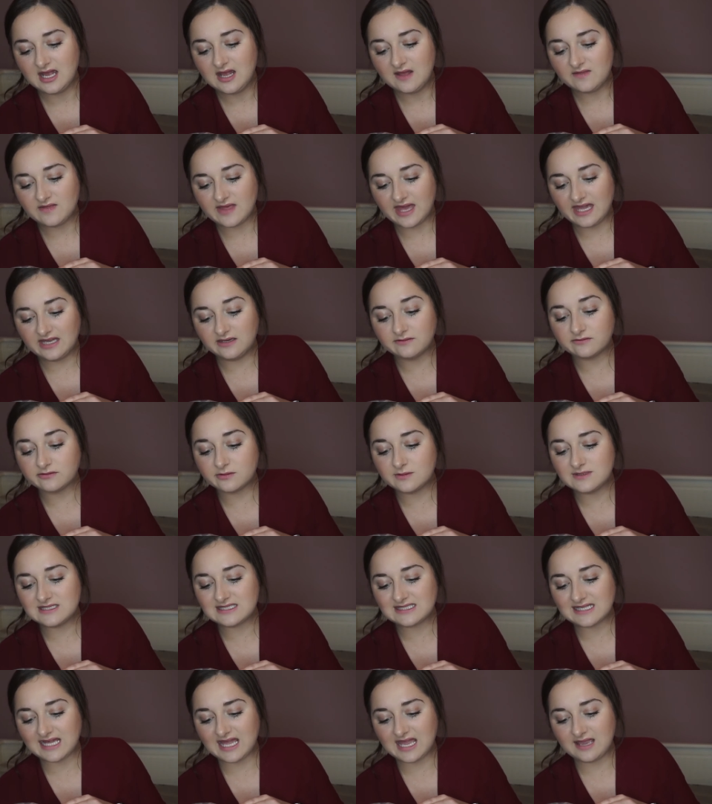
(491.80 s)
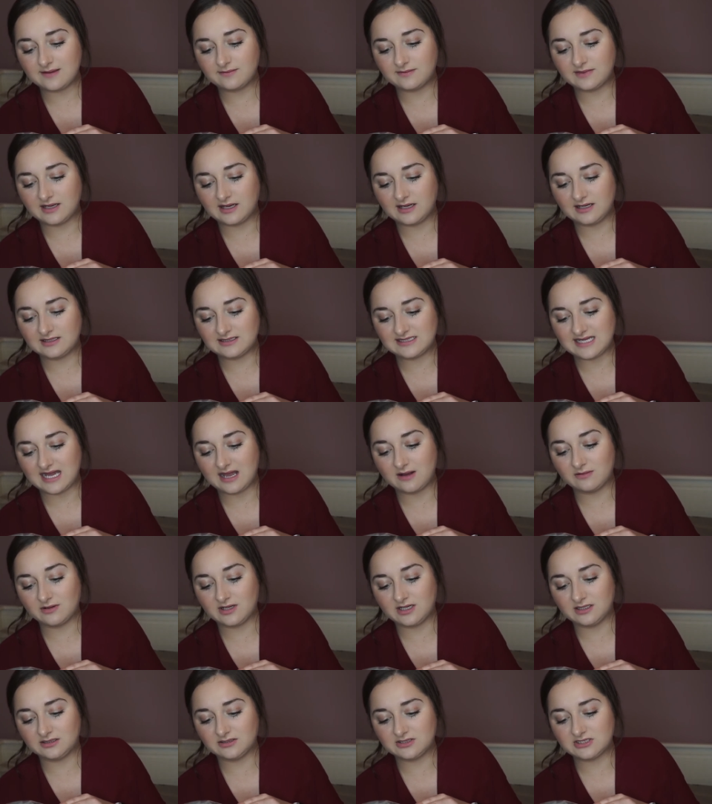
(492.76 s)
that influenced Cape
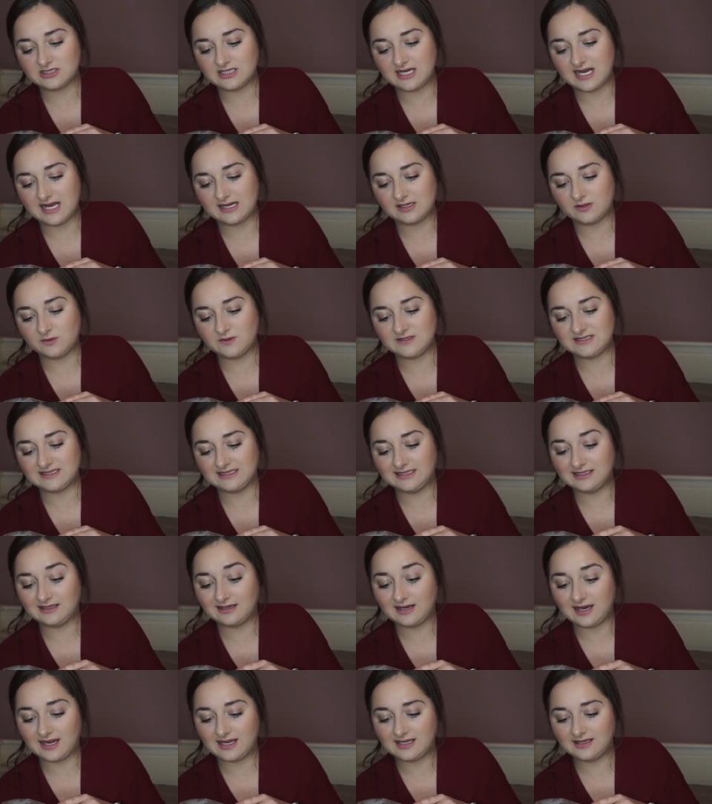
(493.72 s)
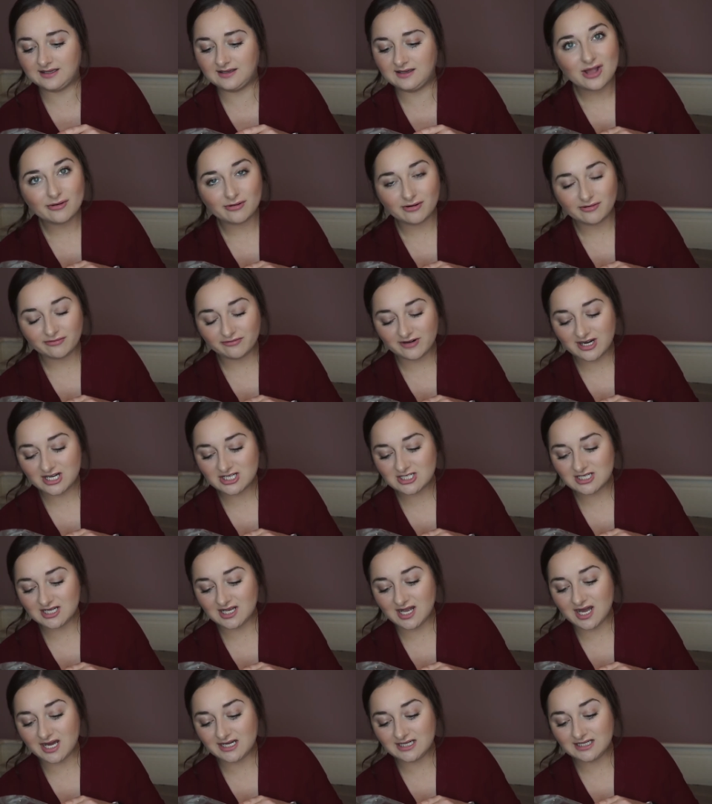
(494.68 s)
Town culture and cuisine alike. A
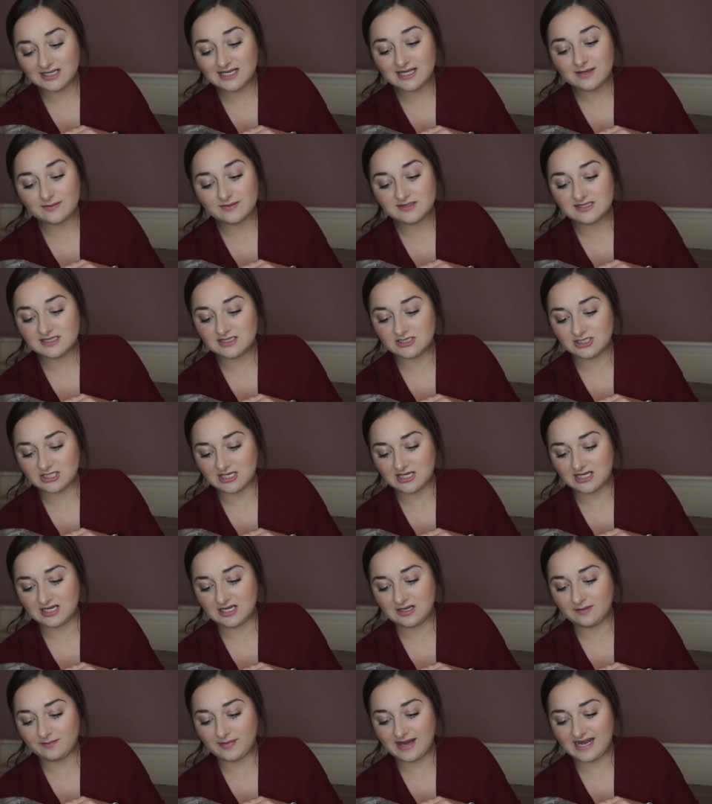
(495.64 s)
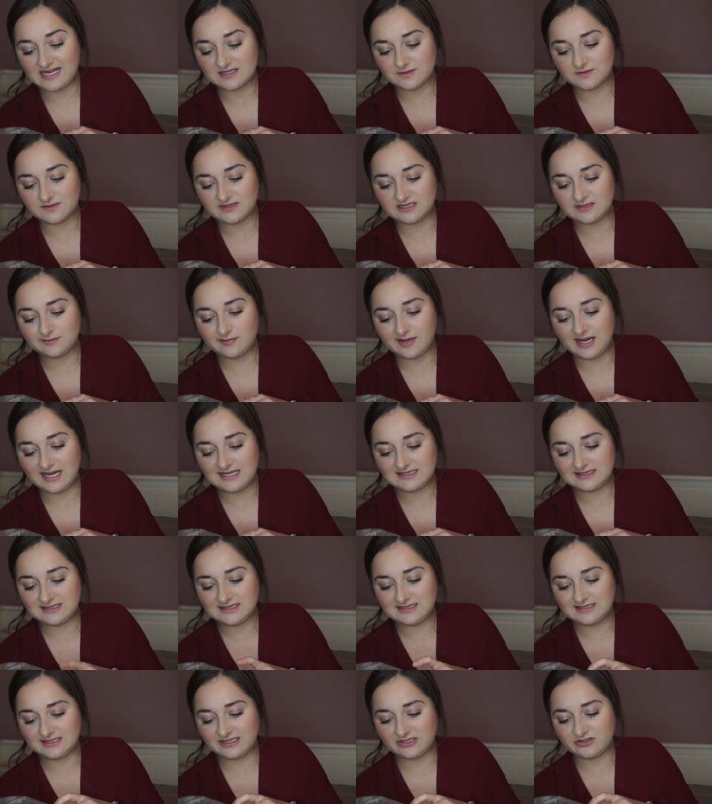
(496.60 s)
refreshing, uninhibited gin packed with spice
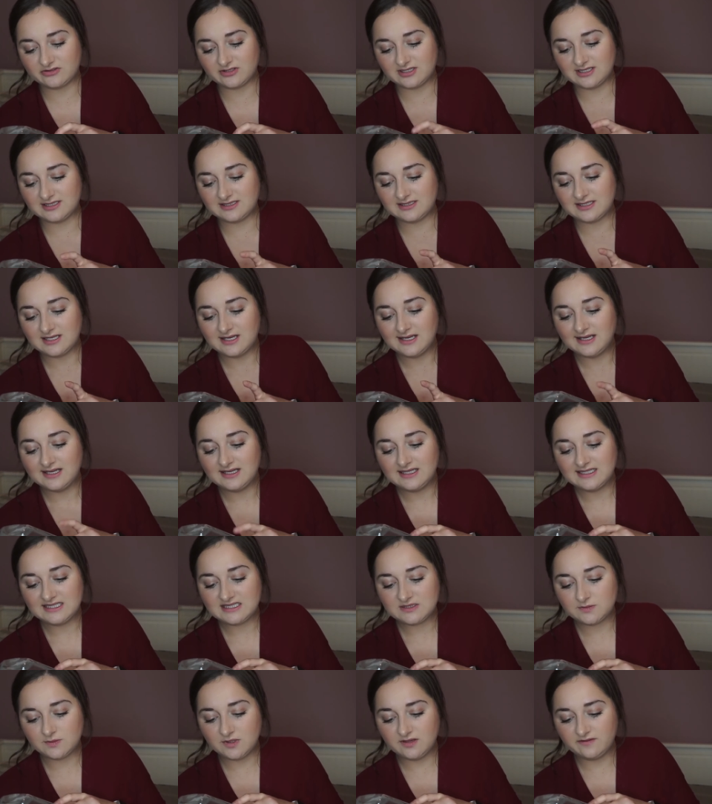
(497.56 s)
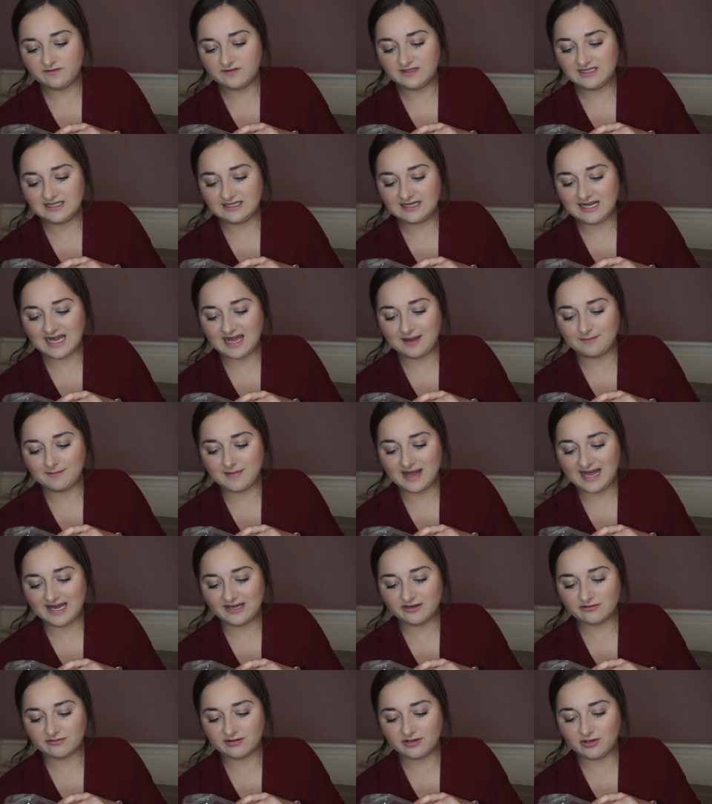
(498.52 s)
and citrus, sweet vanilla and
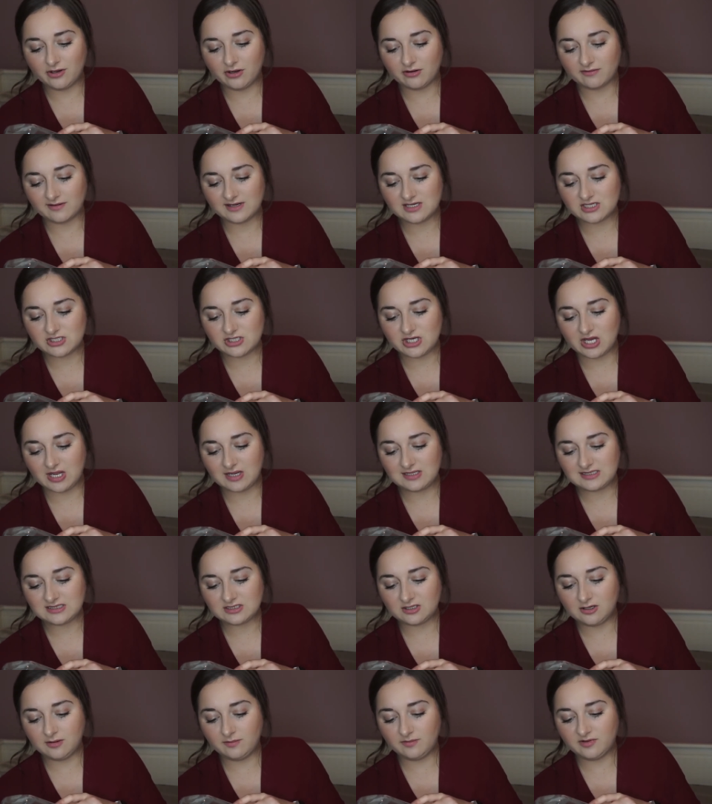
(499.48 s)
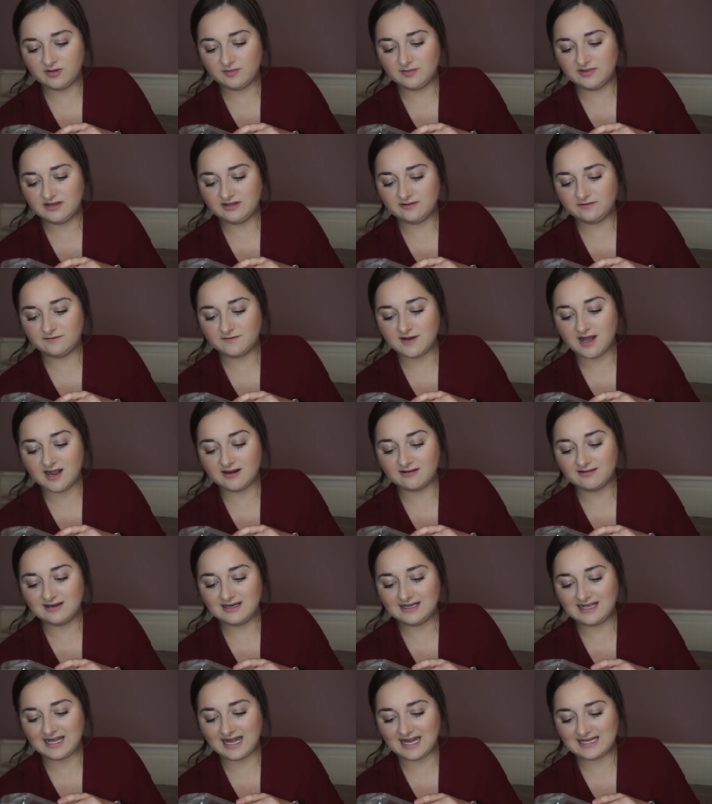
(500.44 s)
mandarin orange notes complement the
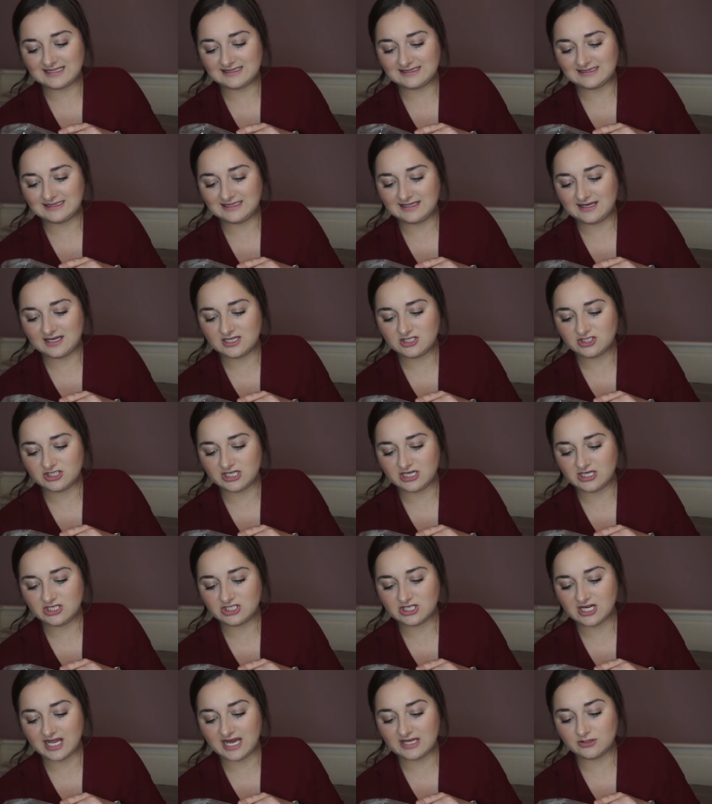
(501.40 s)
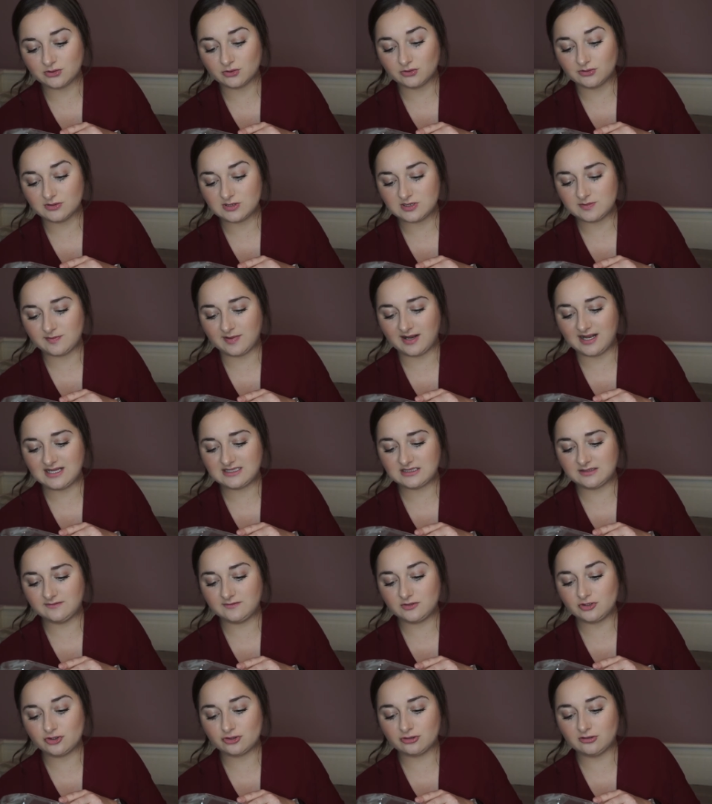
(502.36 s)
fiery cassia, ginger and allspice
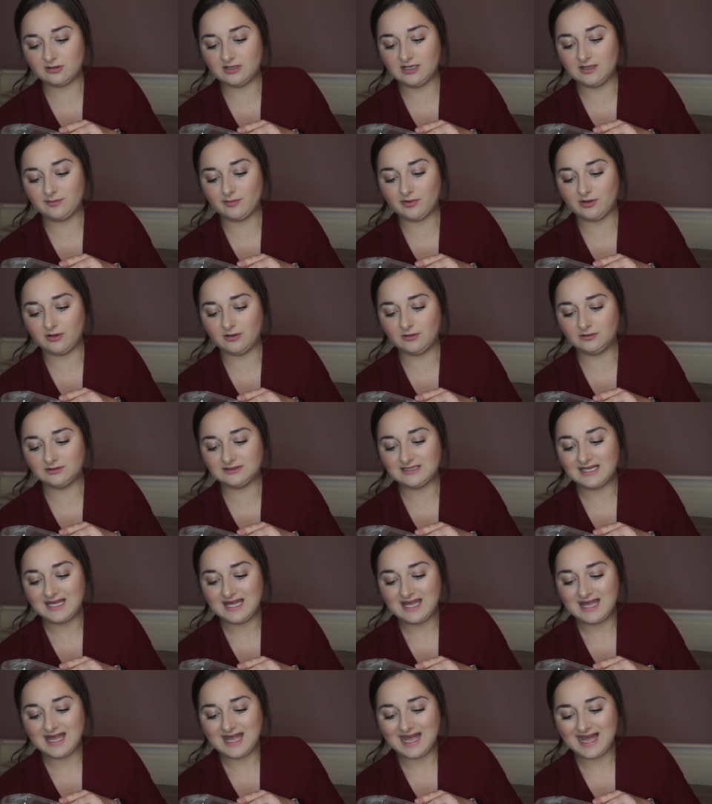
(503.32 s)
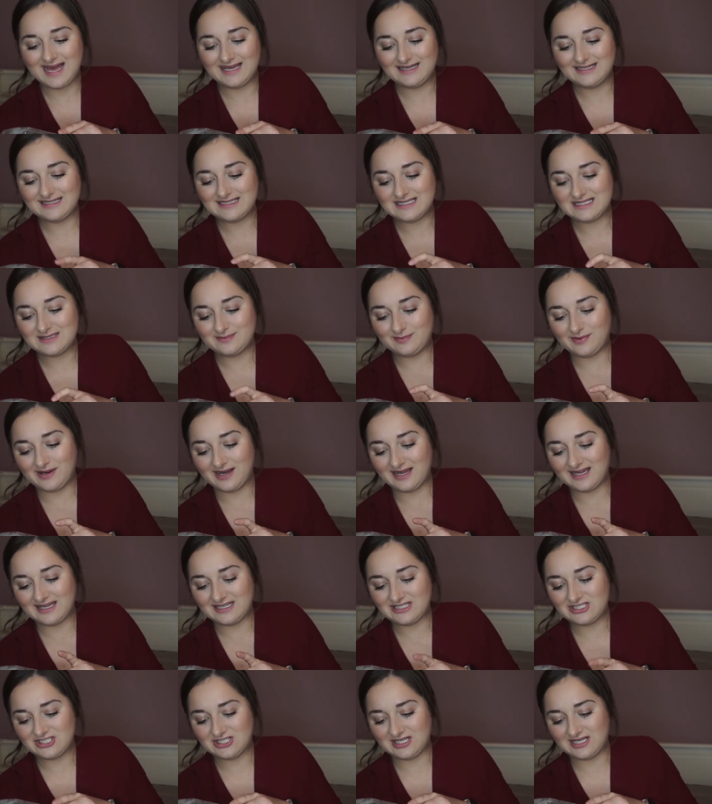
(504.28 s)
in this truly bold and
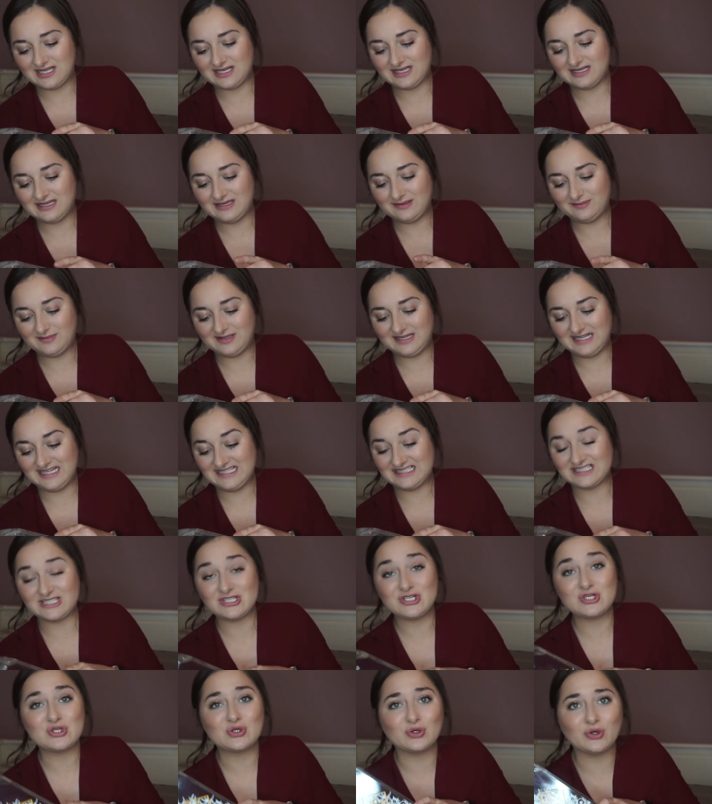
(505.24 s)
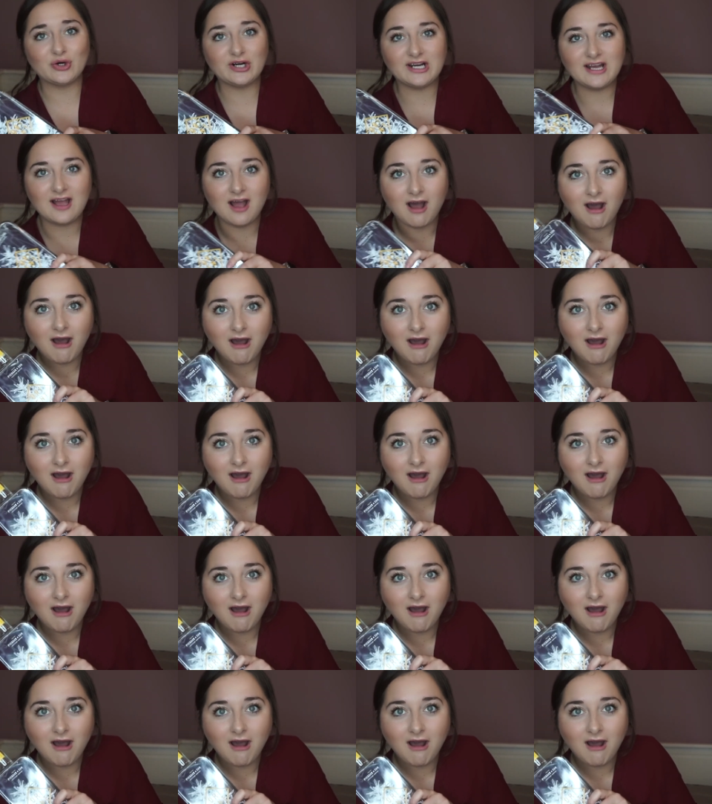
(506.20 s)
inspired gin. Please enjoy.